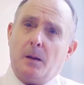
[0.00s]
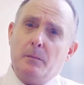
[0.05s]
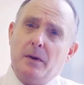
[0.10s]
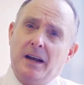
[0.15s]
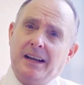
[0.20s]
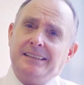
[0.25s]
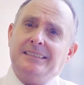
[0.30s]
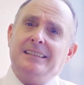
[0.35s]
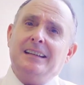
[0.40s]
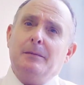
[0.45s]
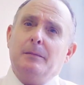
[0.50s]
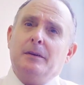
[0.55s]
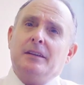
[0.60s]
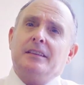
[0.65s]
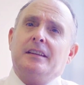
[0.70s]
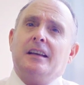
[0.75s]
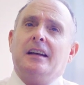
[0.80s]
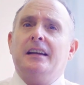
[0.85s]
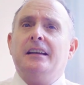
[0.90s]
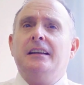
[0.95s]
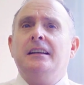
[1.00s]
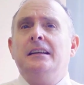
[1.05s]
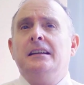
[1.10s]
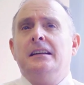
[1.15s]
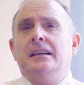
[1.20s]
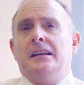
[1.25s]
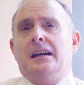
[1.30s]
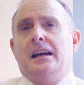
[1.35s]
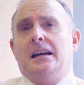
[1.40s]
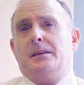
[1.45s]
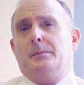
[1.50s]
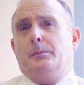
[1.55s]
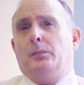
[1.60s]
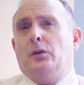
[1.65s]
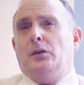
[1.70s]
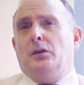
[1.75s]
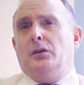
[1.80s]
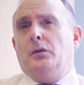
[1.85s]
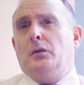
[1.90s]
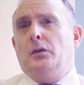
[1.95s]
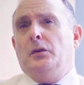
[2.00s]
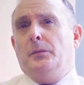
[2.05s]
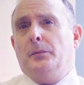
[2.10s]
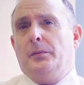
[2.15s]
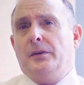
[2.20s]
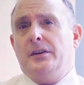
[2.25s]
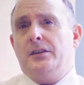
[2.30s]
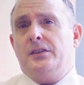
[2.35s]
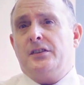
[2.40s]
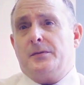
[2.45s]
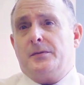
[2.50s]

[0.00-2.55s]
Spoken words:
My team and I at Portico Bridge